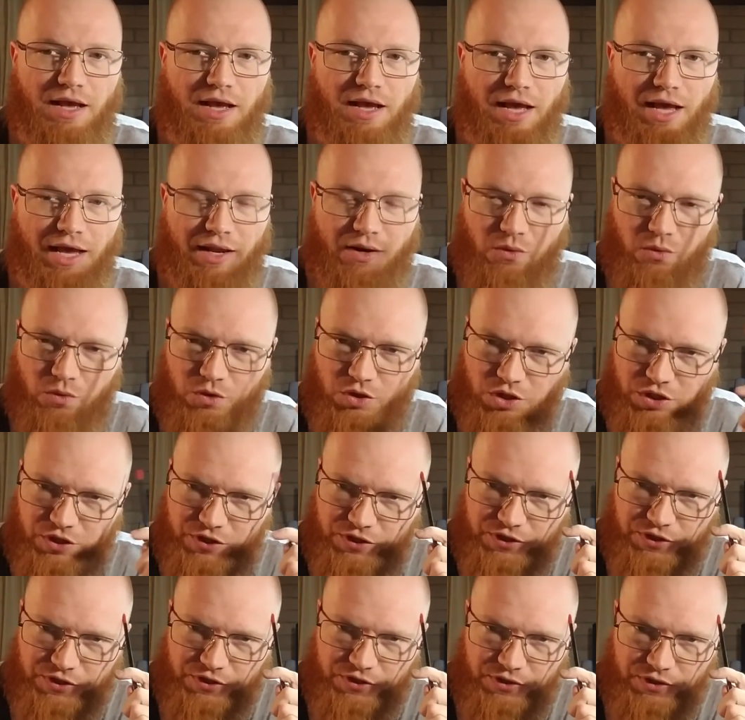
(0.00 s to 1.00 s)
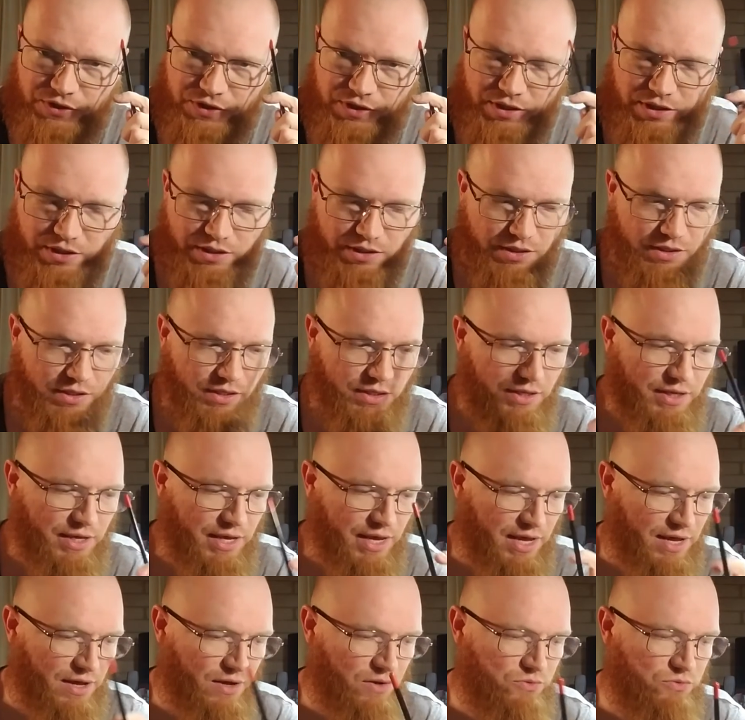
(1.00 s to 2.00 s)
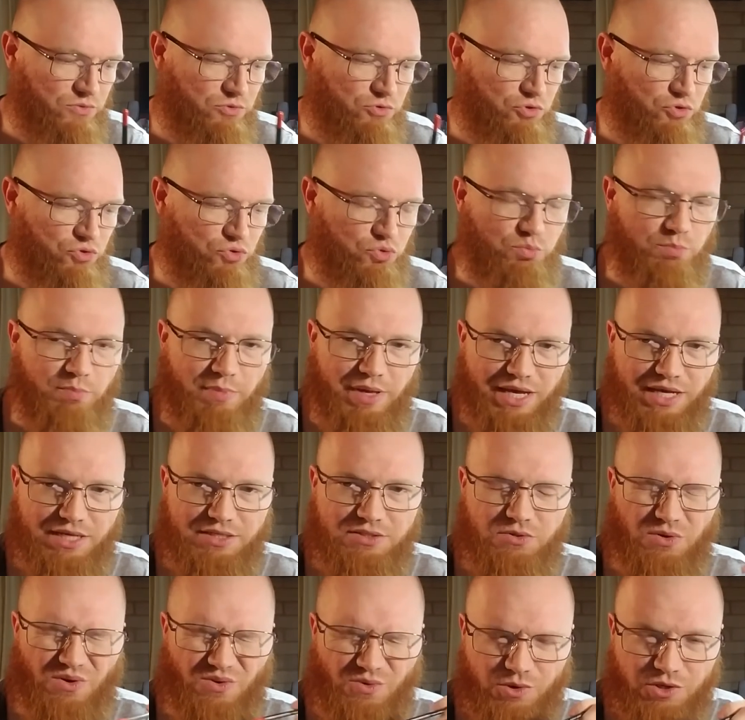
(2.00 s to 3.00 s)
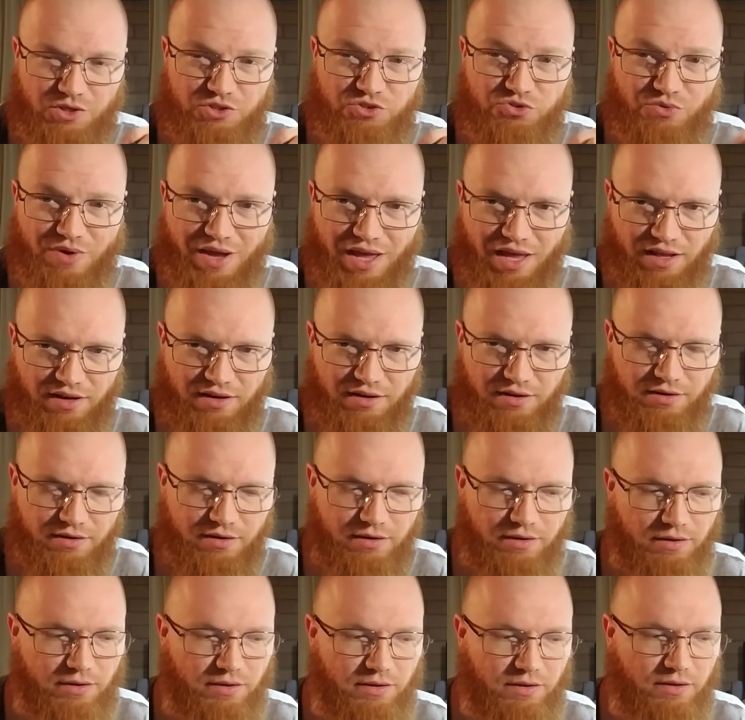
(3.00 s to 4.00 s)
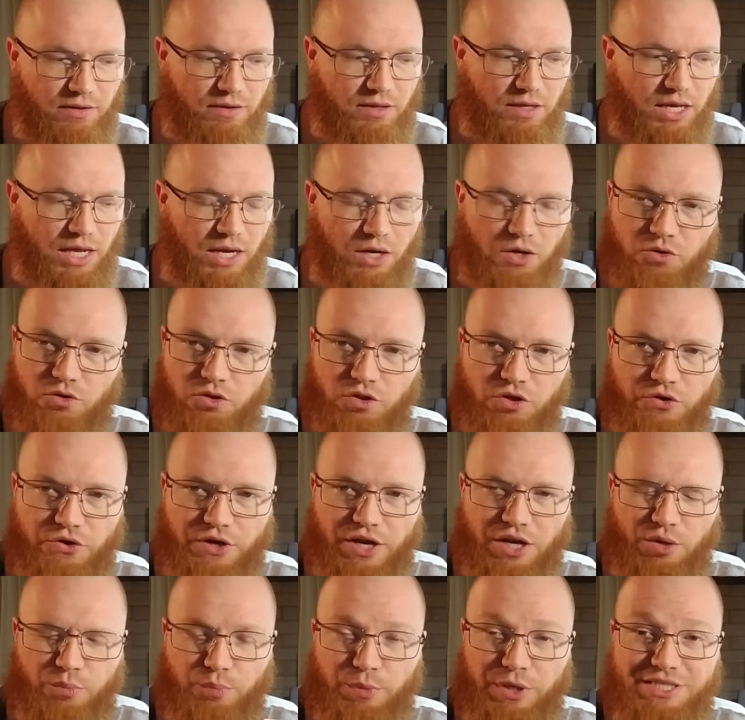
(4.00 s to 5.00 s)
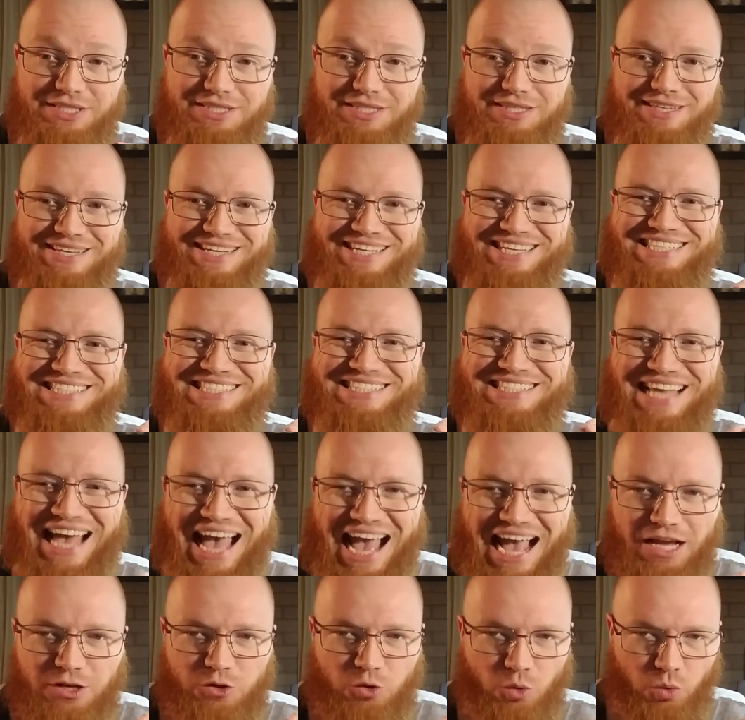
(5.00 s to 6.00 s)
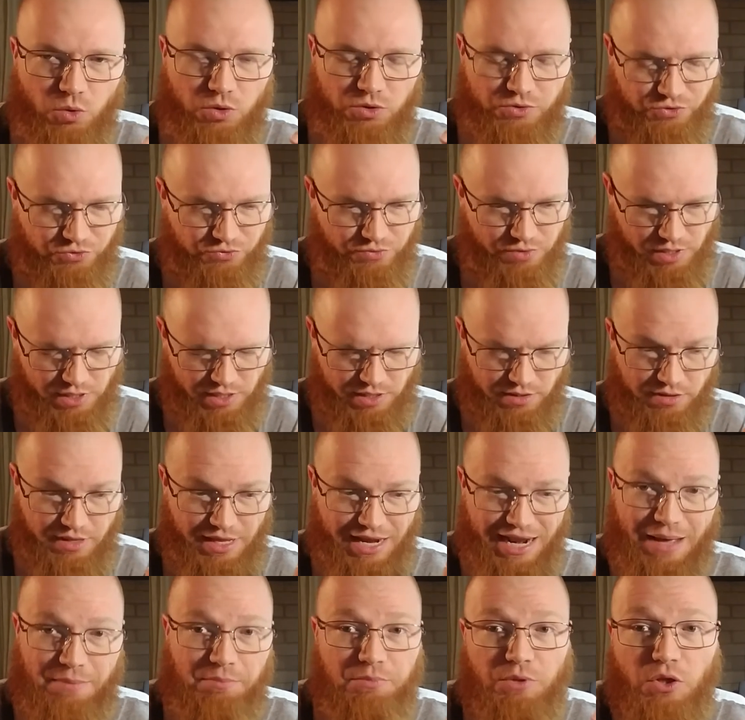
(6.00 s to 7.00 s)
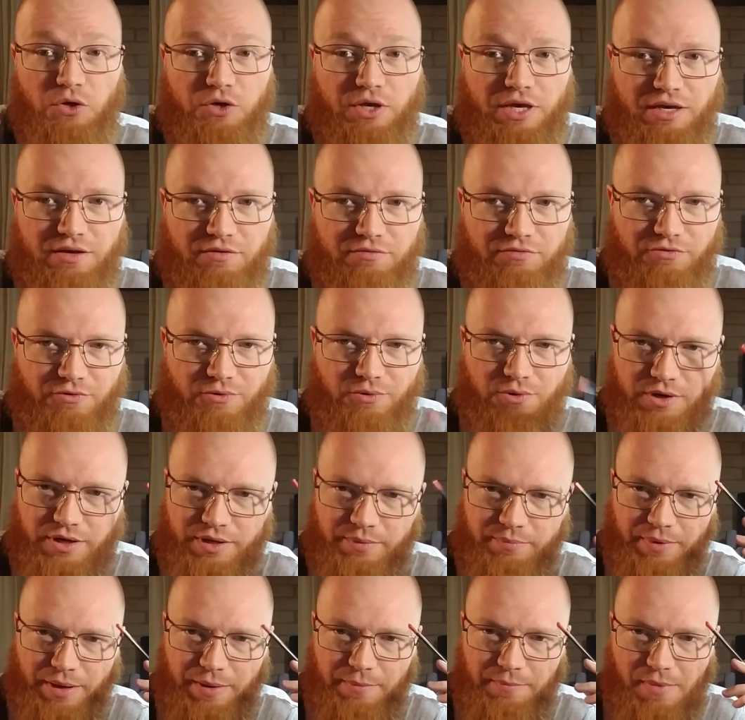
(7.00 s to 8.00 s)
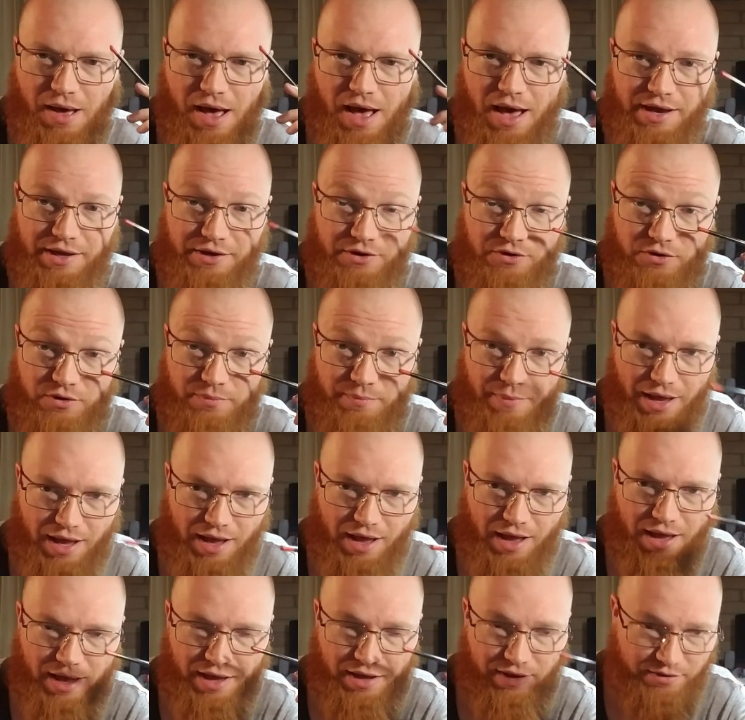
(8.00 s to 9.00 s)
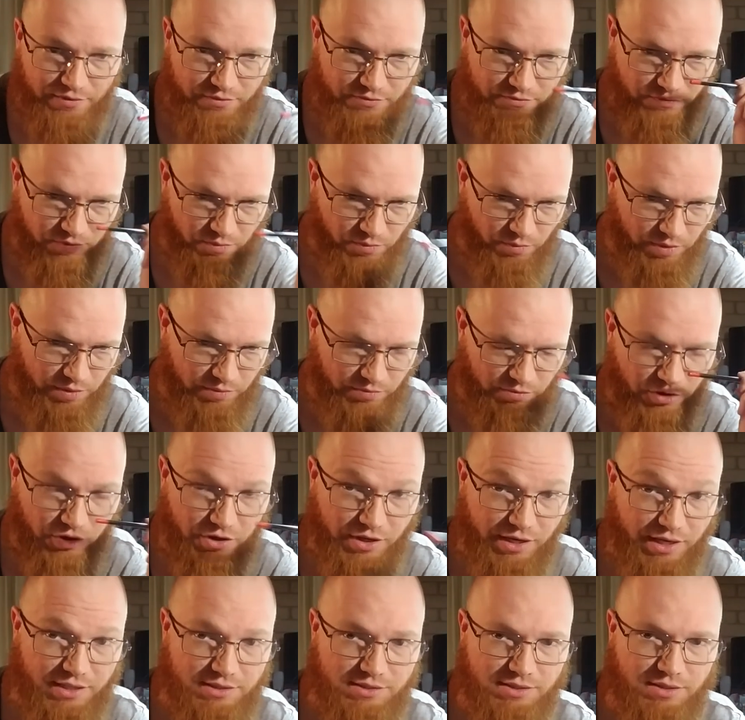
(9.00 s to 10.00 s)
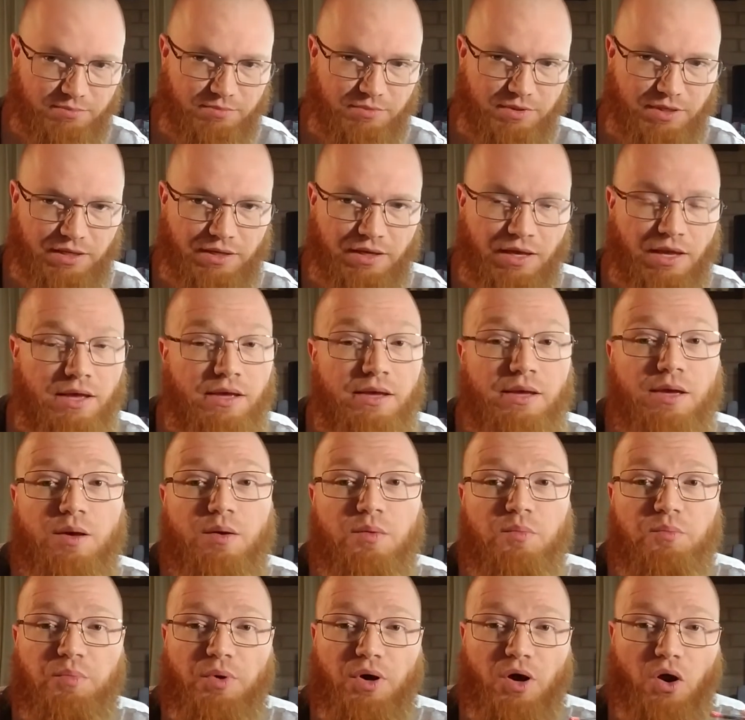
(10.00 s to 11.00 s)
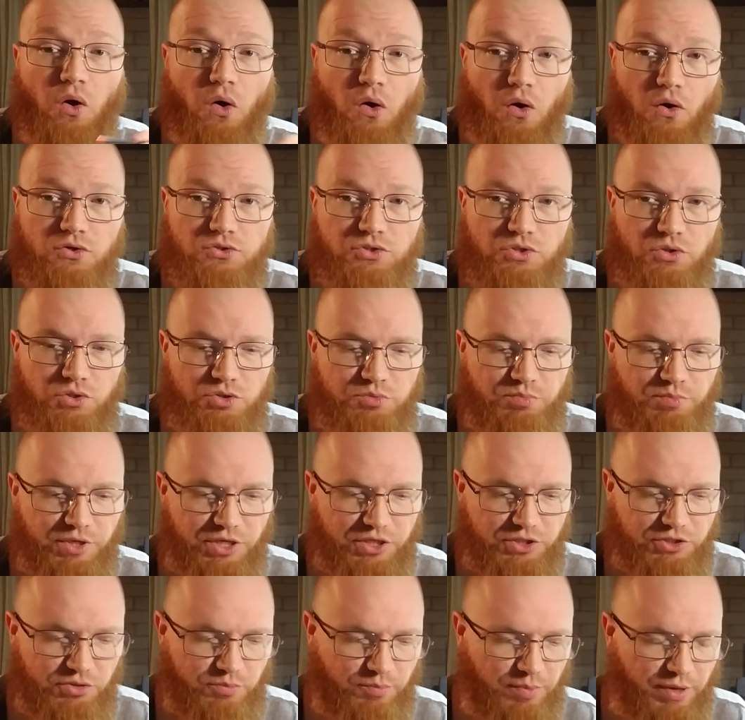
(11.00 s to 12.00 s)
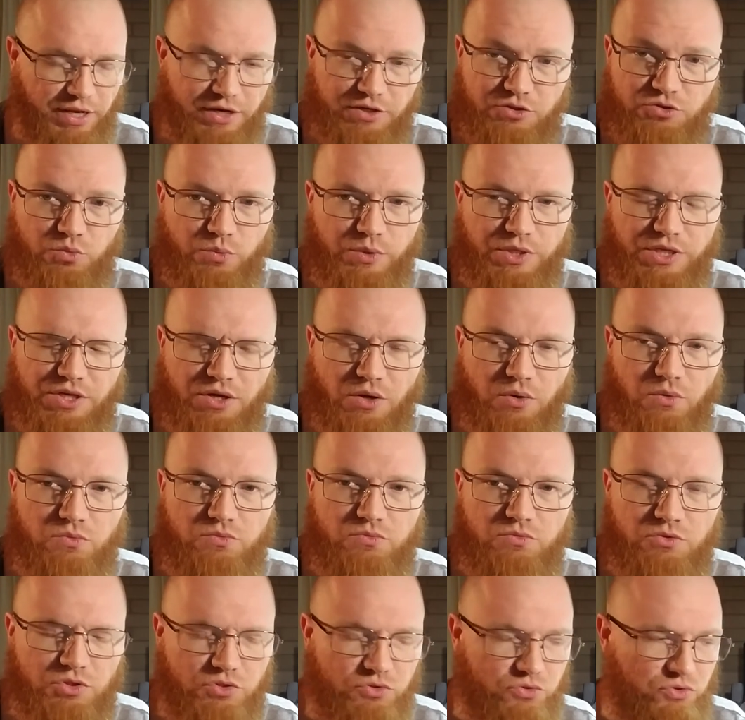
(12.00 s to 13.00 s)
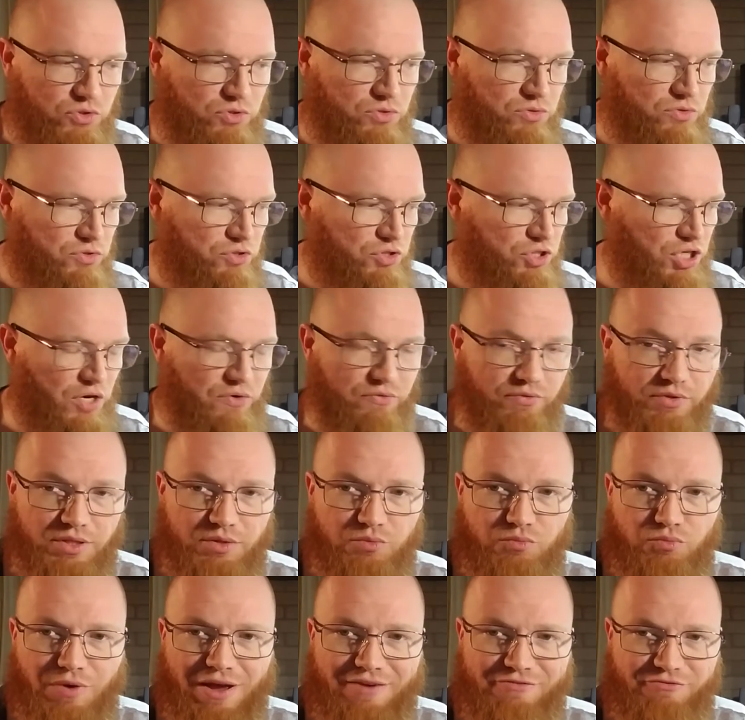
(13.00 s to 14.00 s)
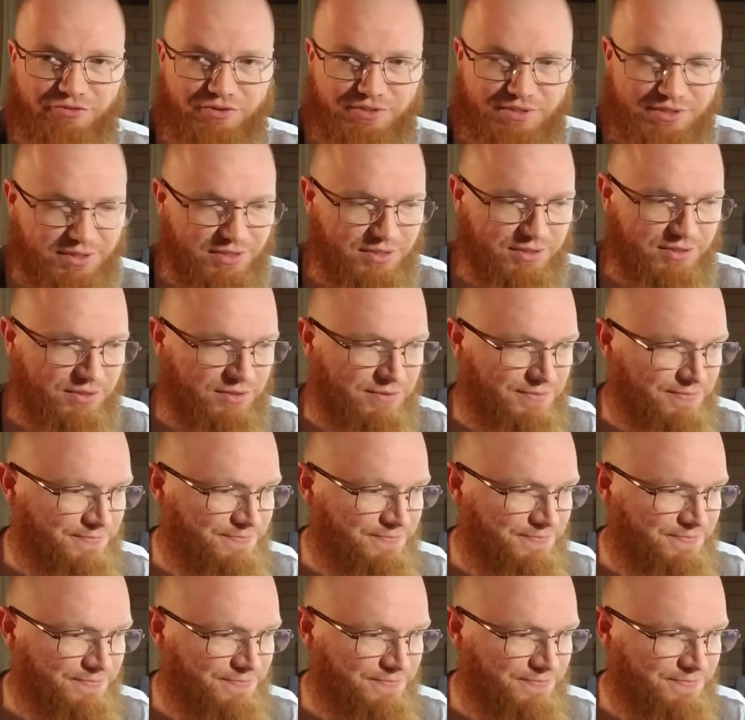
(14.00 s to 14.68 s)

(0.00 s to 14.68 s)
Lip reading: I don't learn how to mix orange red. I don't learn how to mix the exact orange red that I'm looking for in my mind or in my eye from when I'm looking at something. But also, as miniature painters, we don't use generally references.